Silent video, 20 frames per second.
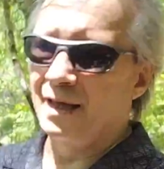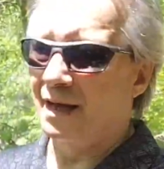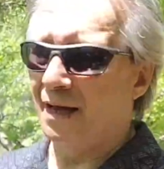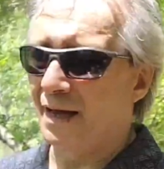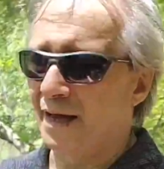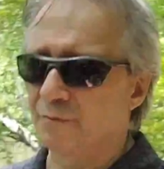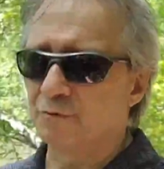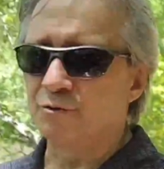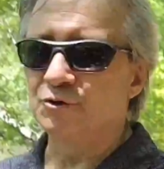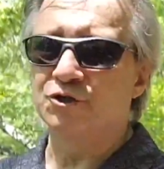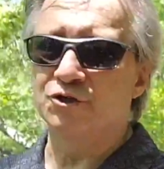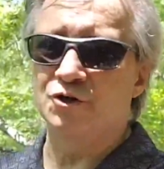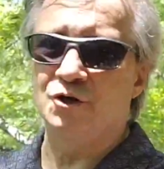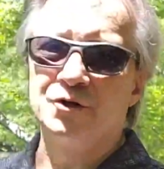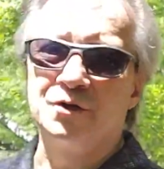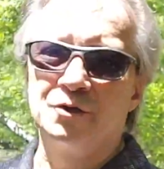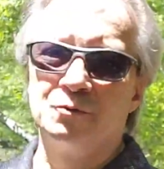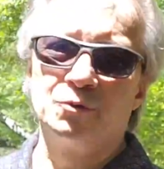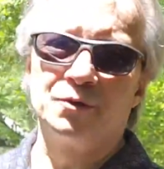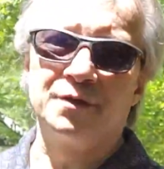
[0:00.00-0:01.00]
I will show
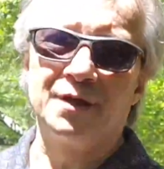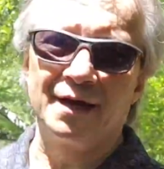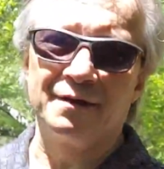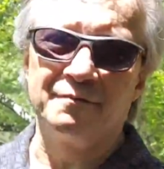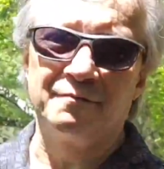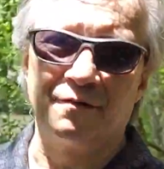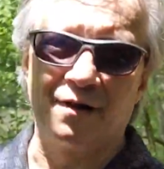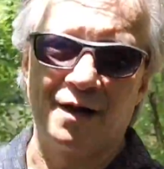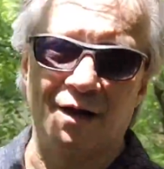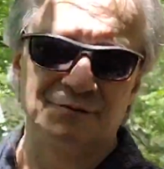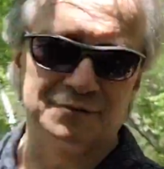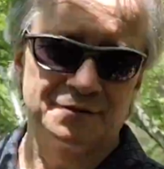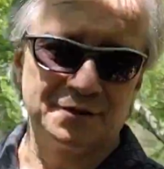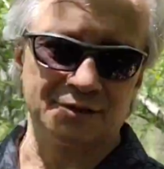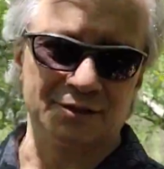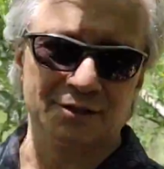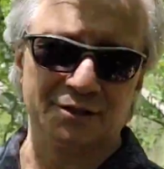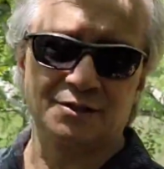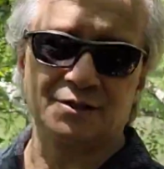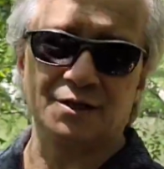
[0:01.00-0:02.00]
you what I found.
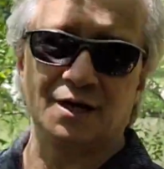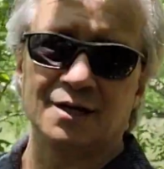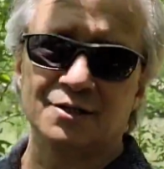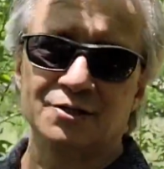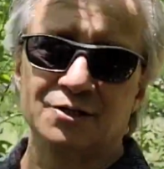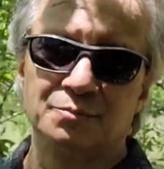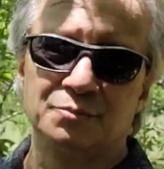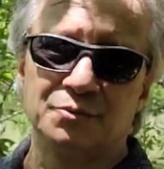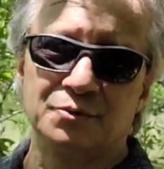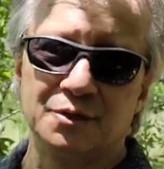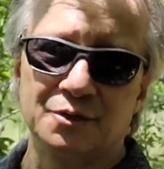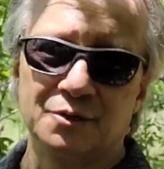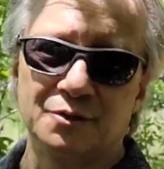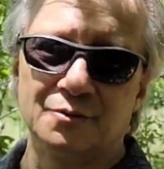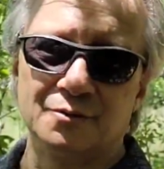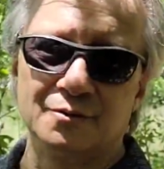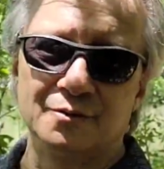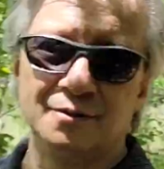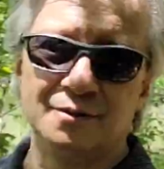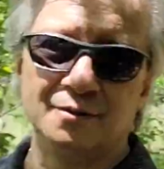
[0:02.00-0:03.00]
This is actually pretty cool.